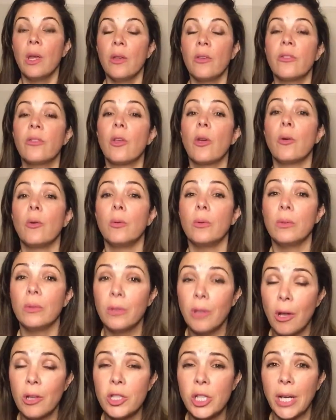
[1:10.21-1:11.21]
So
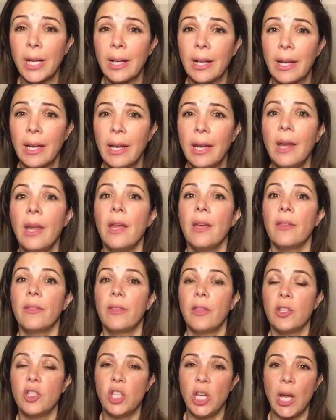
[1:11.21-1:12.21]
logically,
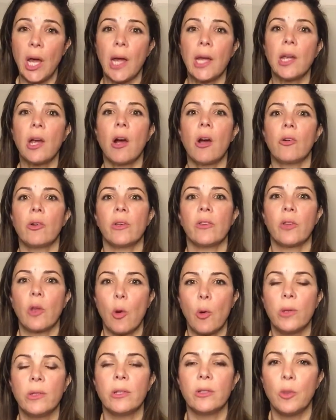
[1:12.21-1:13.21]
the GIR is
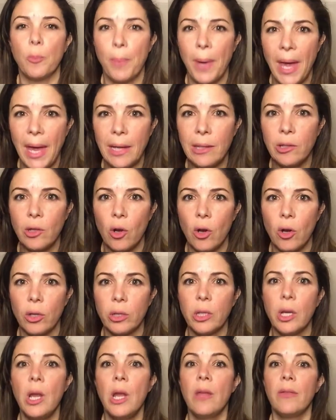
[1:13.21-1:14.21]
going to depend
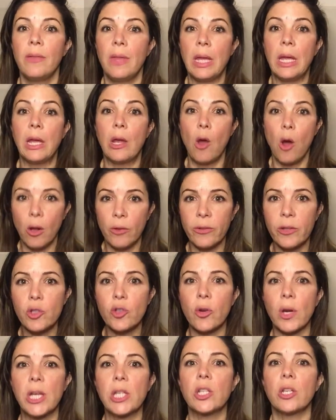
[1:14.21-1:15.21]
on the
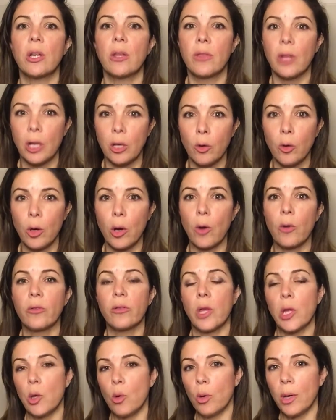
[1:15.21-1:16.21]
concentration of the glucose
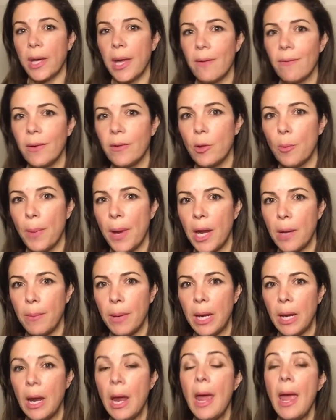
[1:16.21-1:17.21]
that you're giving the
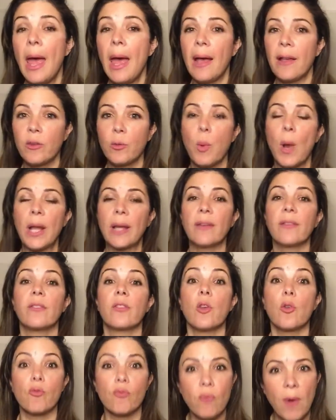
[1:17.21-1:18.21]
baby, as well as
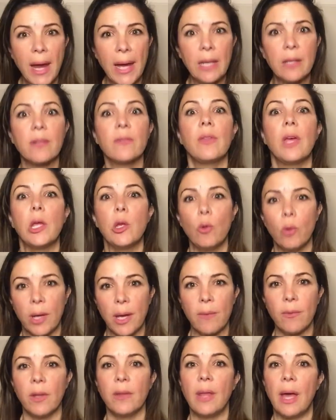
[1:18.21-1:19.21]
the rate that you're
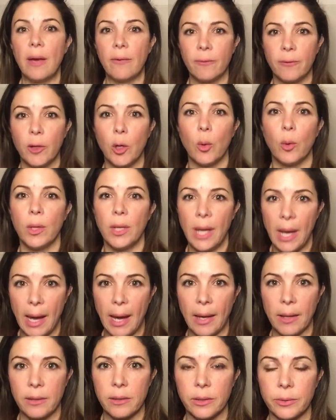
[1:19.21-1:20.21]
giving that fluid
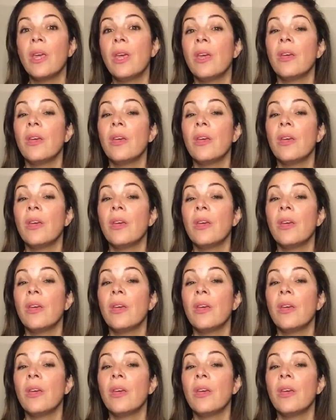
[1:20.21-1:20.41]
at.